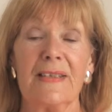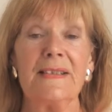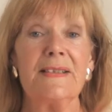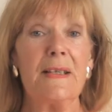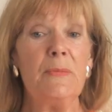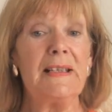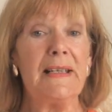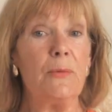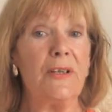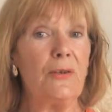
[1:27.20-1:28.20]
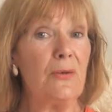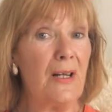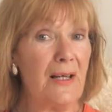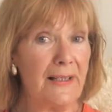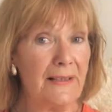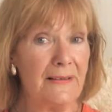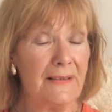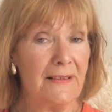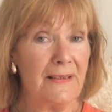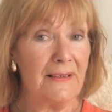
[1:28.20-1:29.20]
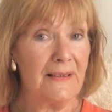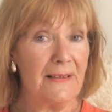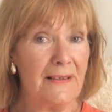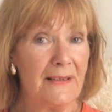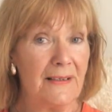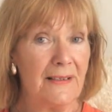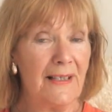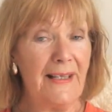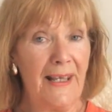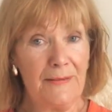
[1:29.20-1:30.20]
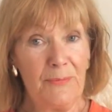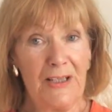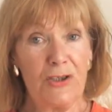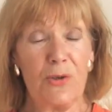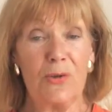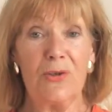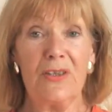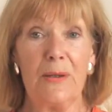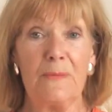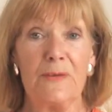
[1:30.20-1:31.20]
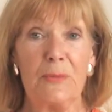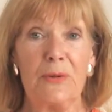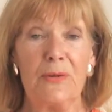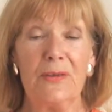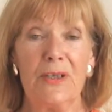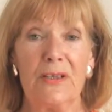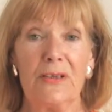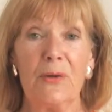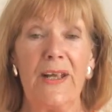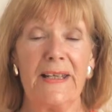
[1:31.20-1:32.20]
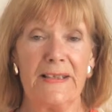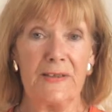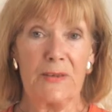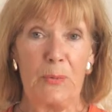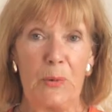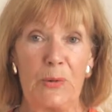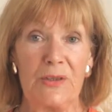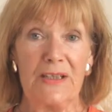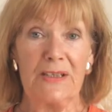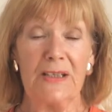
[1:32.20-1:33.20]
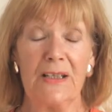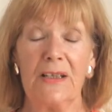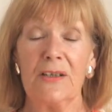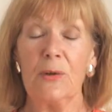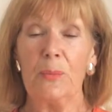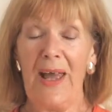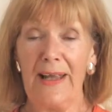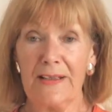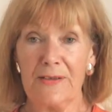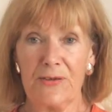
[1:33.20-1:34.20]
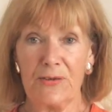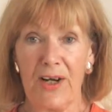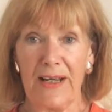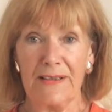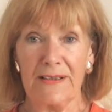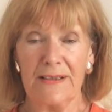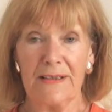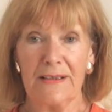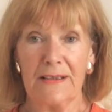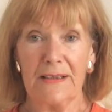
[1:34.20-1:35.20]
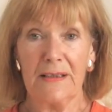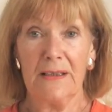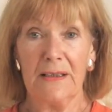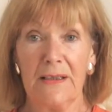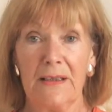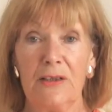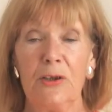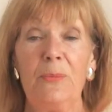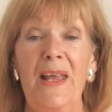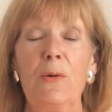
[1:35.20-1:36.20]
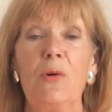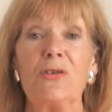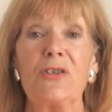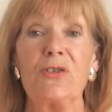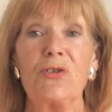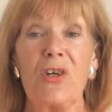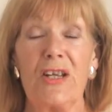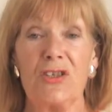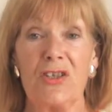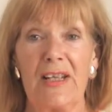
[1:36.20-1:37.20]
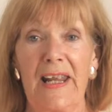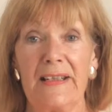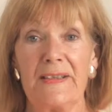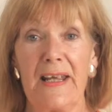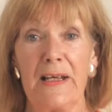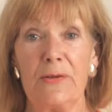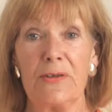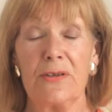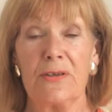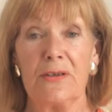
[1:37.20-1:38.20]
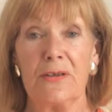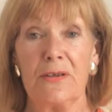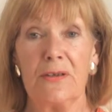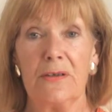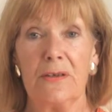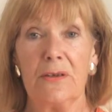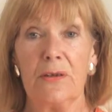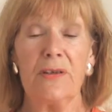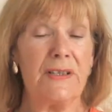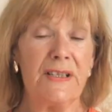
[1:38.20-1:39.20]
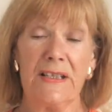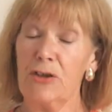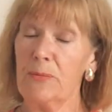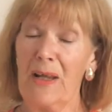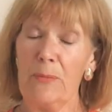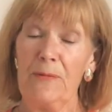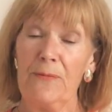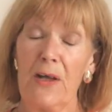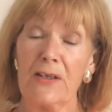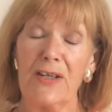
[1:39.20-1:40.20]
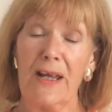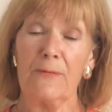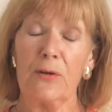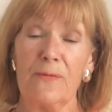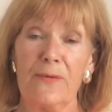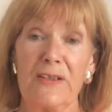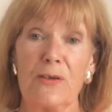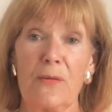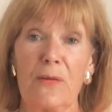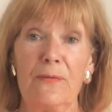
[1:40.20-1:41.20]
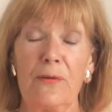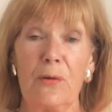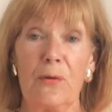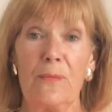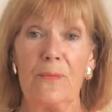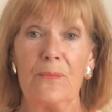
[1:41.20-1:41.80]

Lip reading: And similarly, when you're lying, again, make sure you're comfortable, your head is supported, your back is straight. You may want to stretch the legs out, or indeed you may prefer to have your feet on the floor.